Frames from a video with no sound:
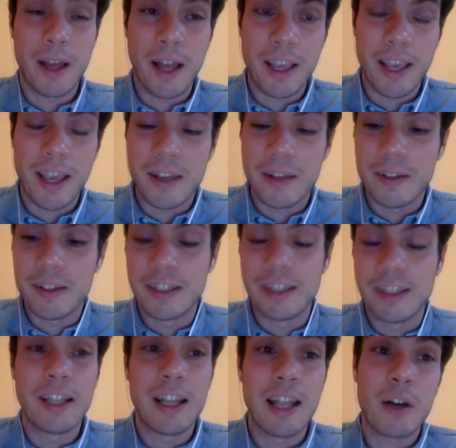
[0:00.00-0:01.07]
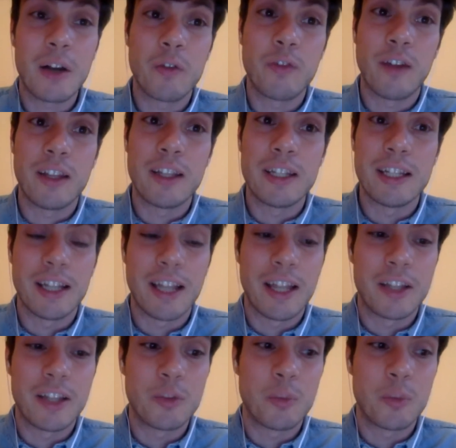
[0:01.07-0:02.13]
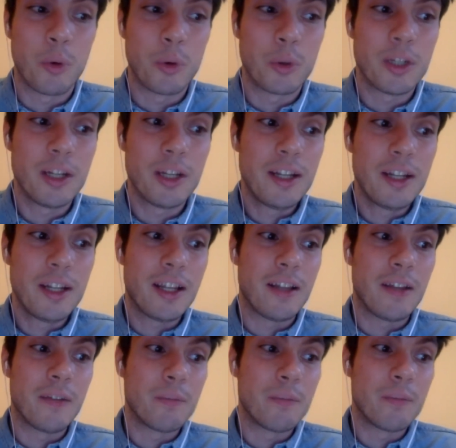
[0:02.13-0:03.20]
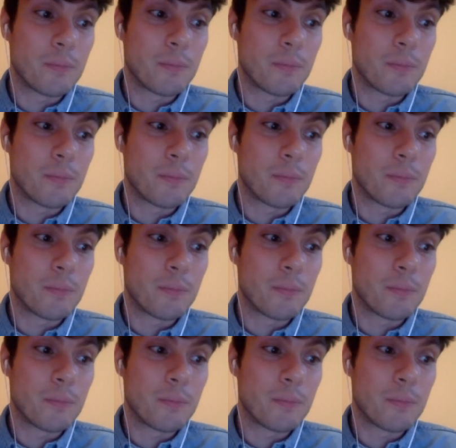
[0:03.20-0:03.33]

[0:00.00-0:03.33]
Again, the lack of funding and support and